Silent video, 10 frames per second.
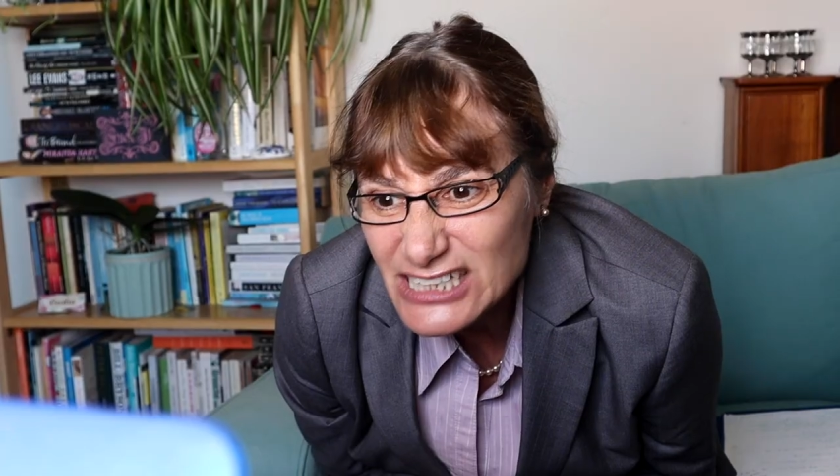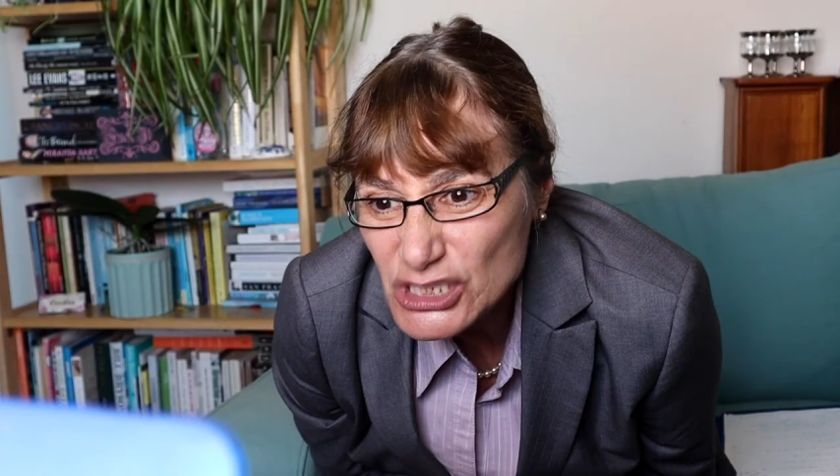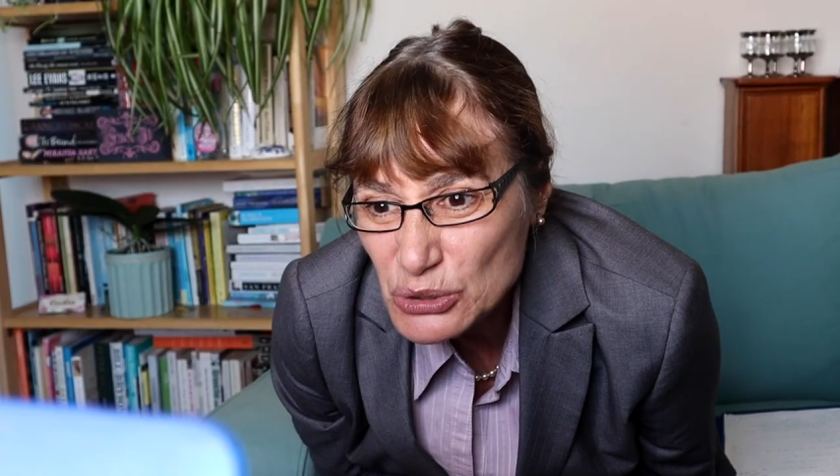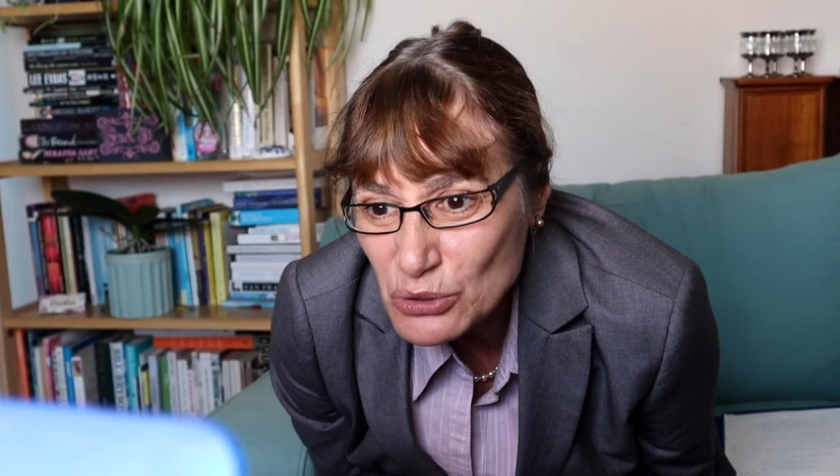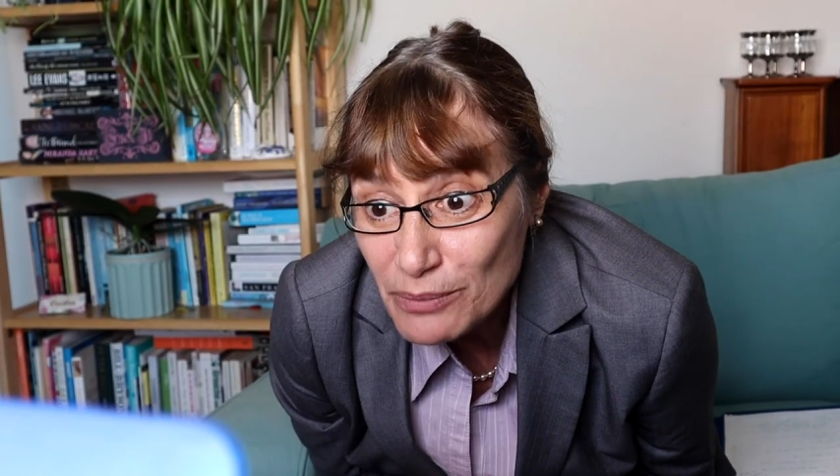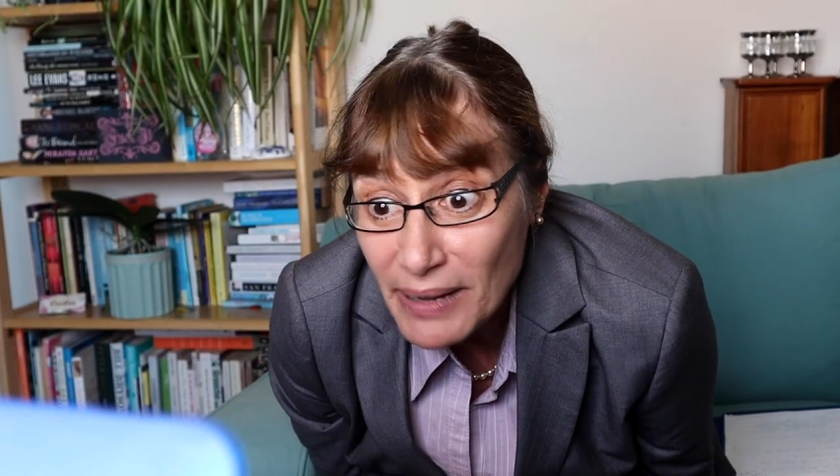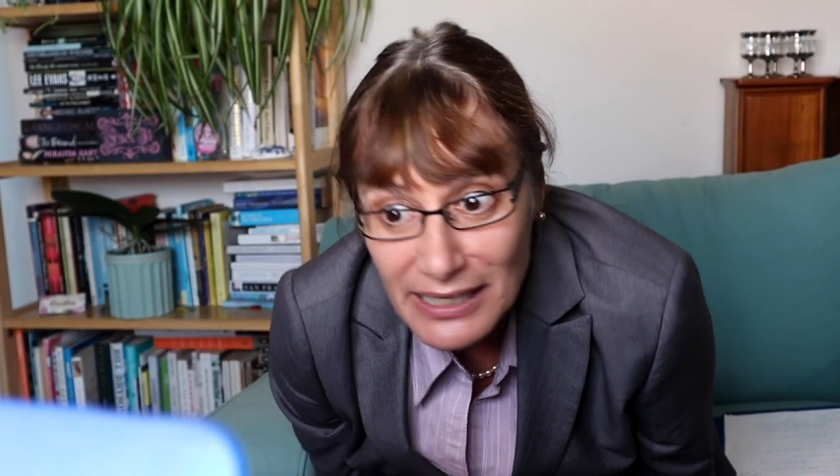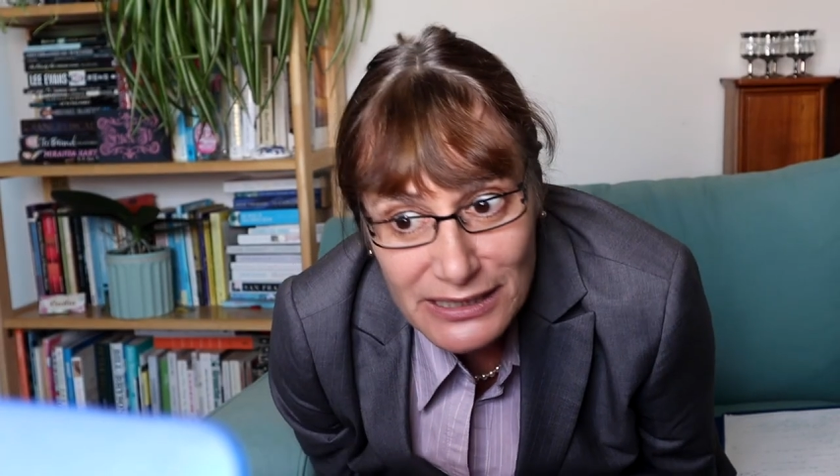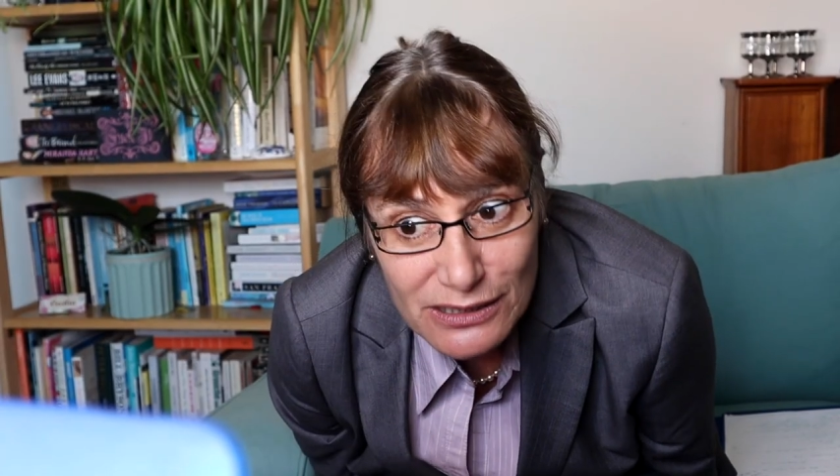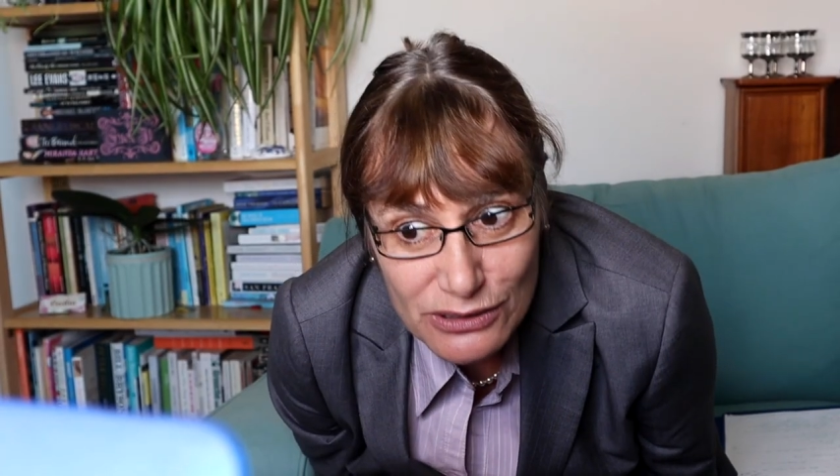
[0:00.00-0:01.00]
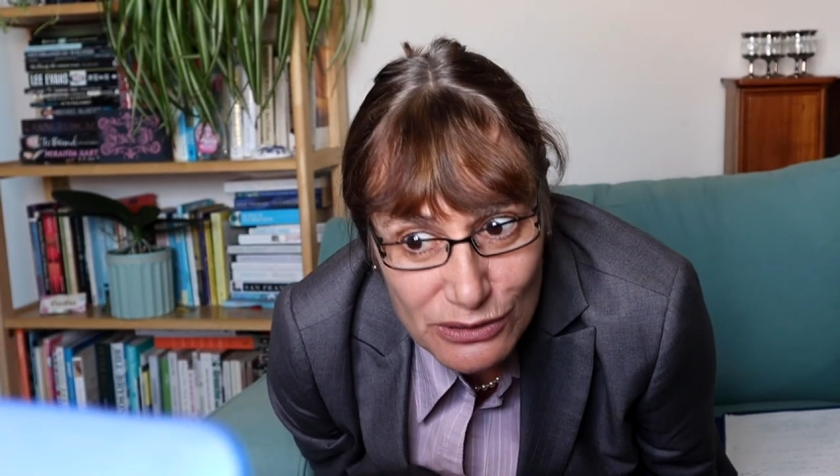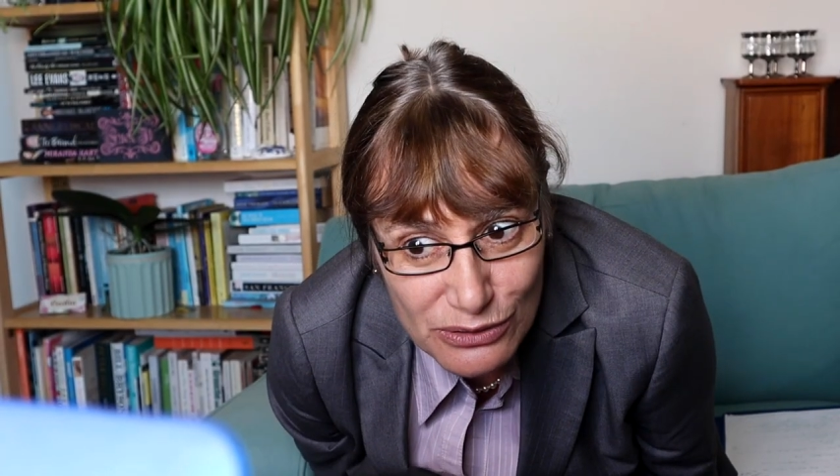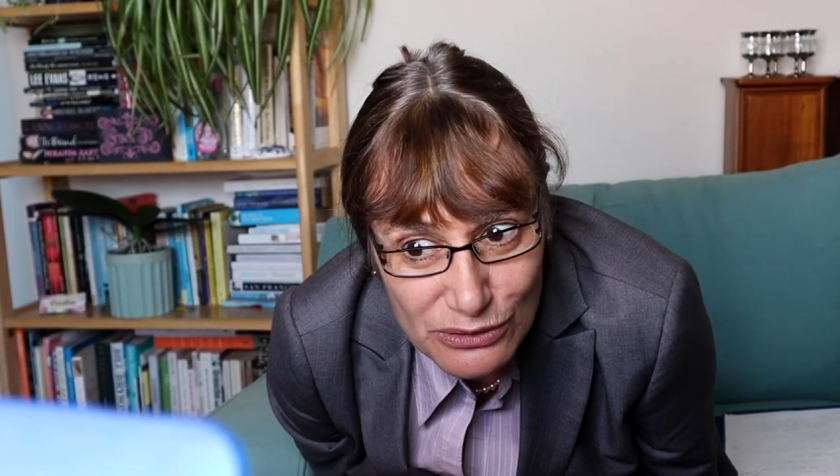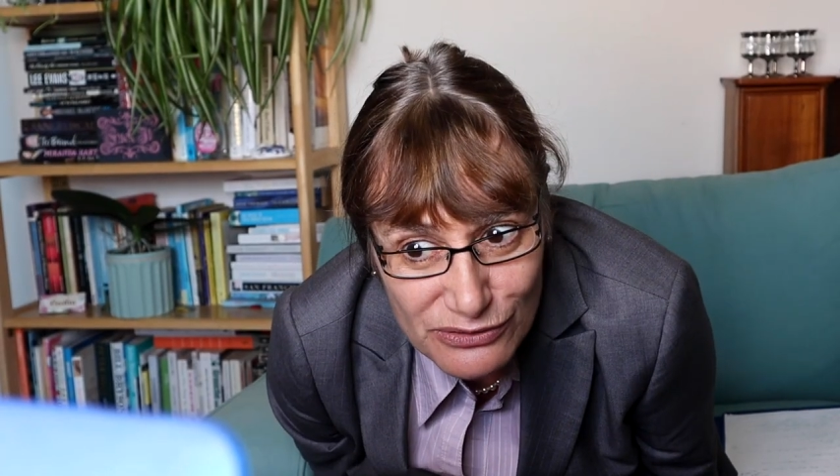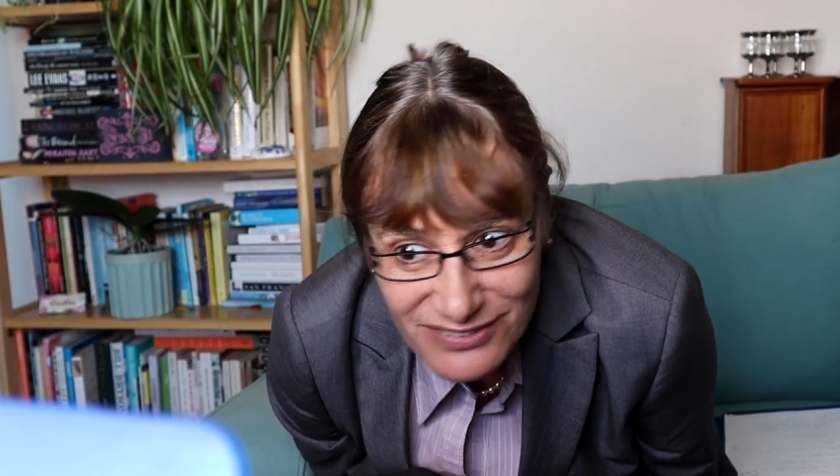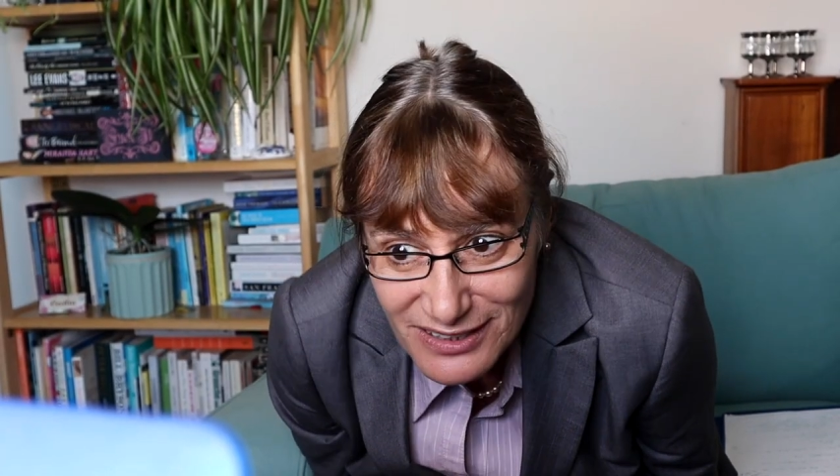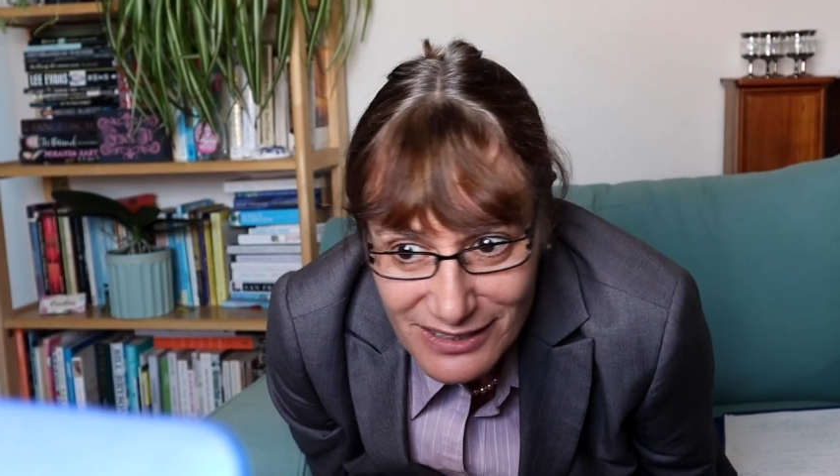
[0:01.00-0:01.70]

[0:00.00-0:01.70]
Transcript: Let's talk about you